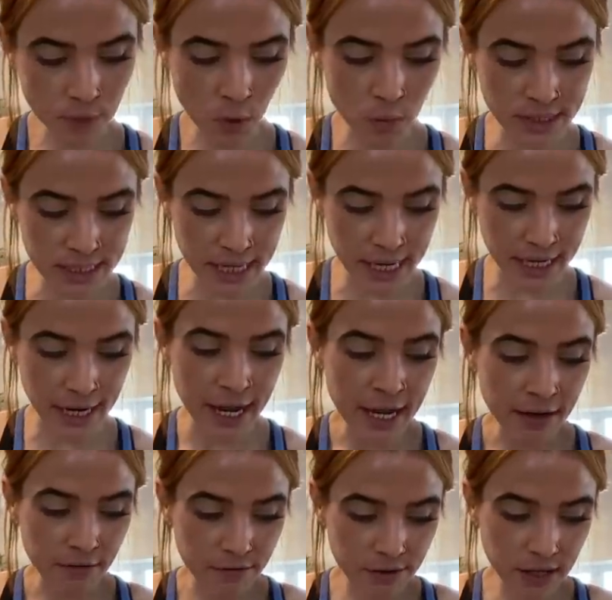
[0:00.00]
Once again,
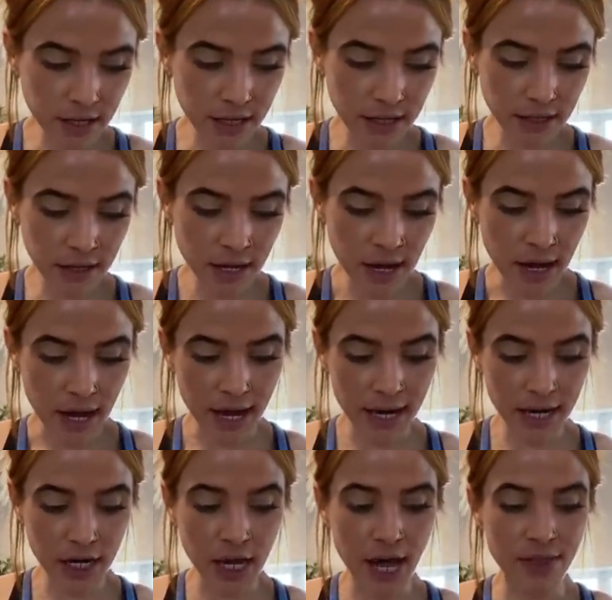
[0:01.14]
vegan. And
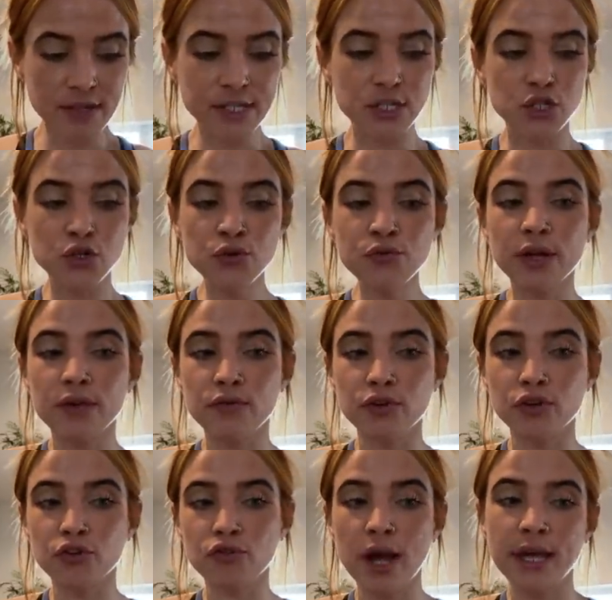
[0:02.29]
I got this new flavor
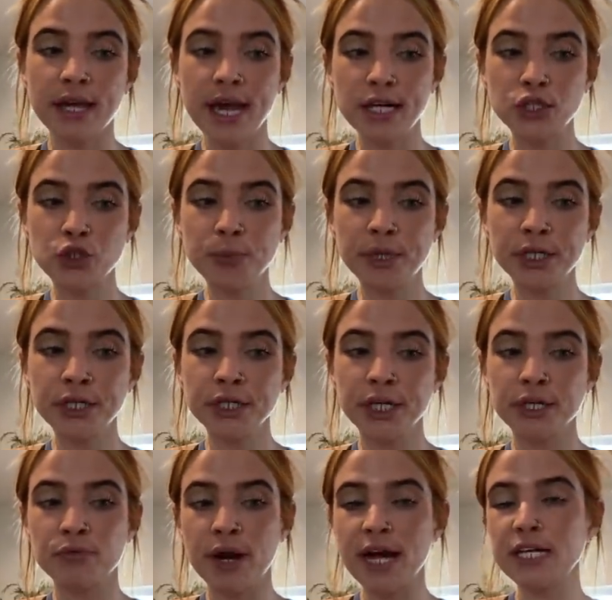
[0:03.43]
to try, cashew butter
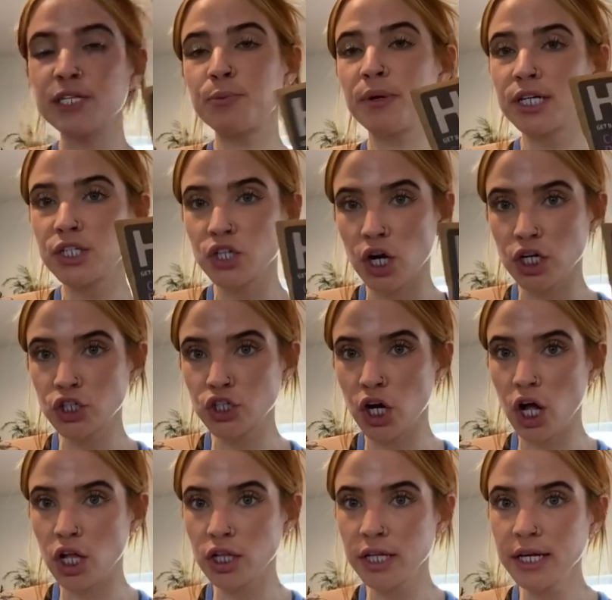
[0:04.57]
and raspberry dark
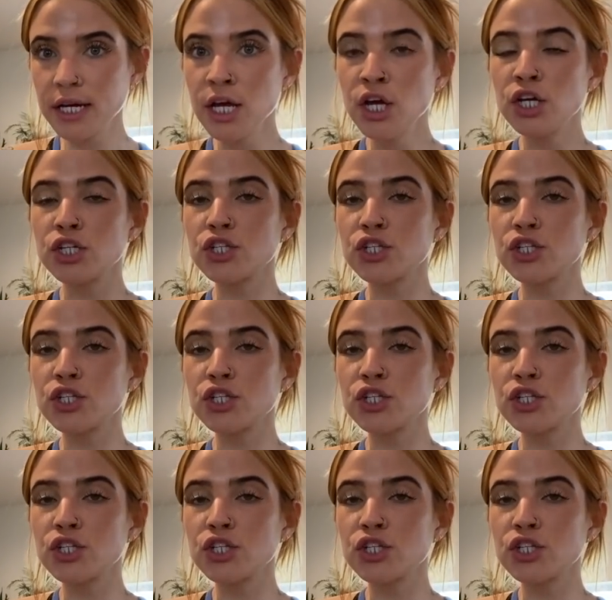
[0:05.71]
chocolate.